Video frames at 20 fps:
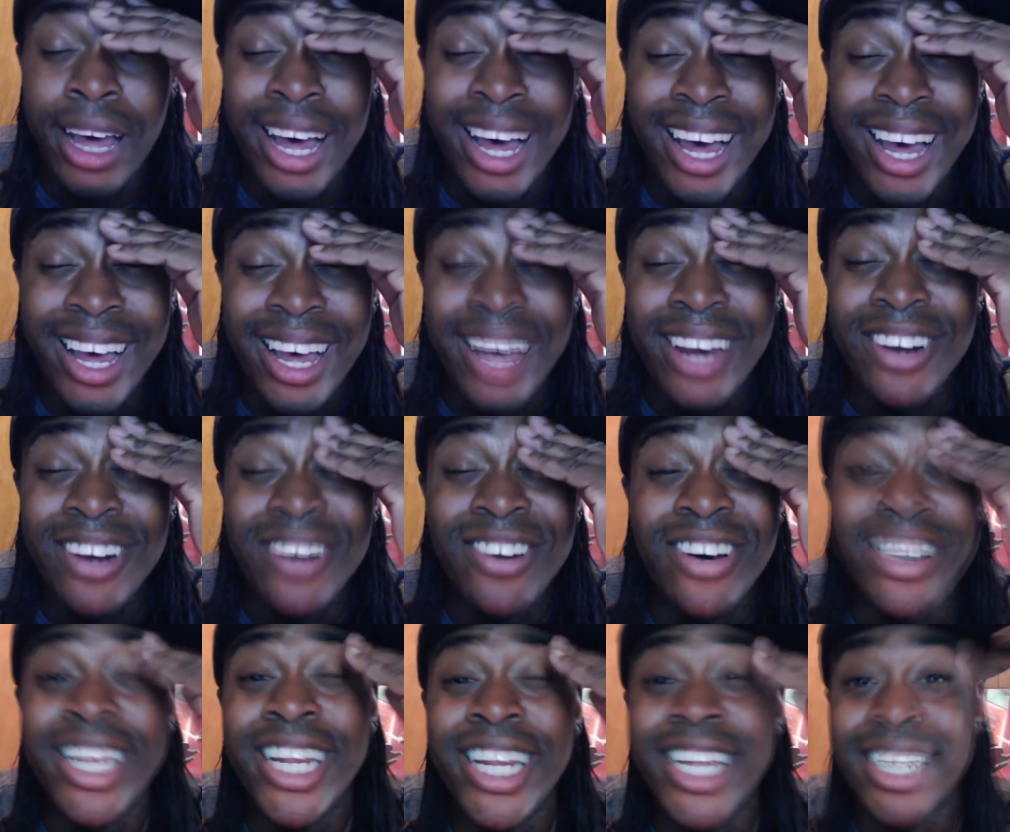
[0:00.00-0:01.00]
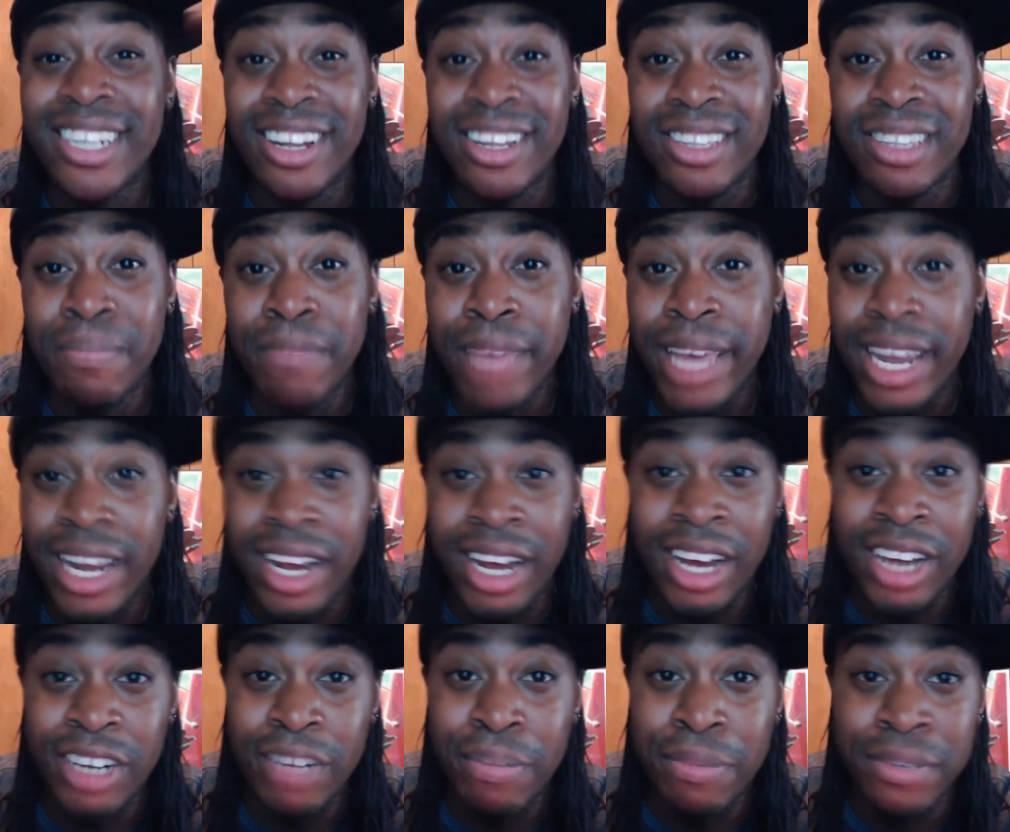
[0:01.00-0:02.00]
I, I don't know. He doesn't look to be at
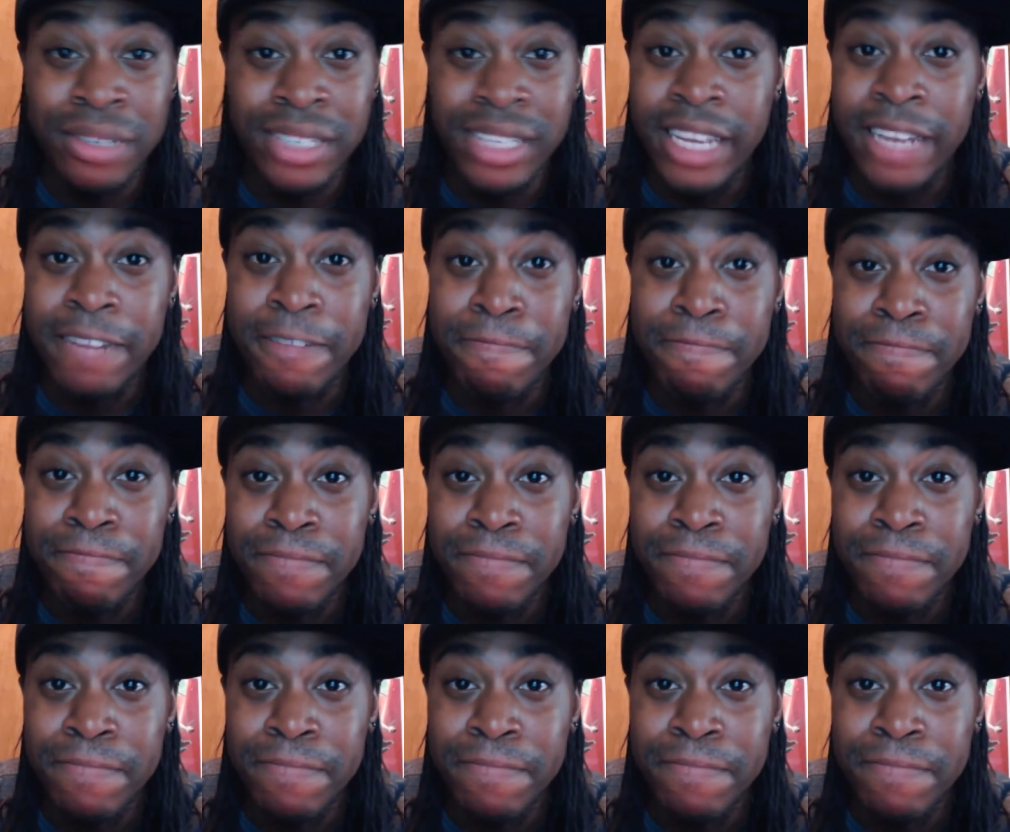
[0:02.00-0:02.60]
a hundred percent